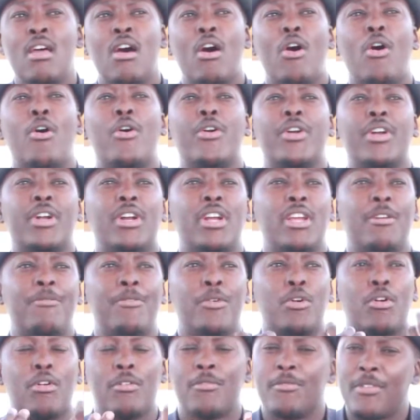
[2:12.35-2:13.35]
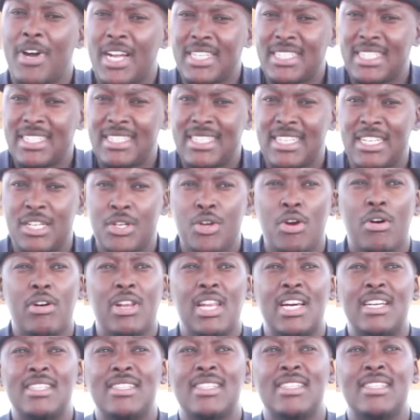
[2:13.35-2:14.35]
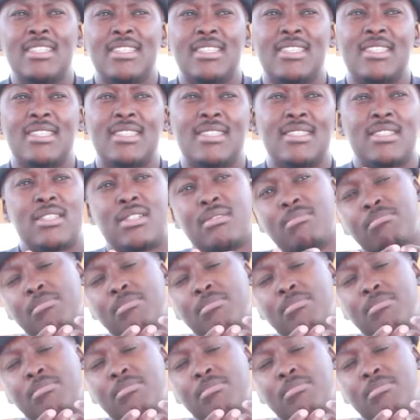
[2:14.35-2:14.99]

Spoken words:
or if you convert it in dollars, it's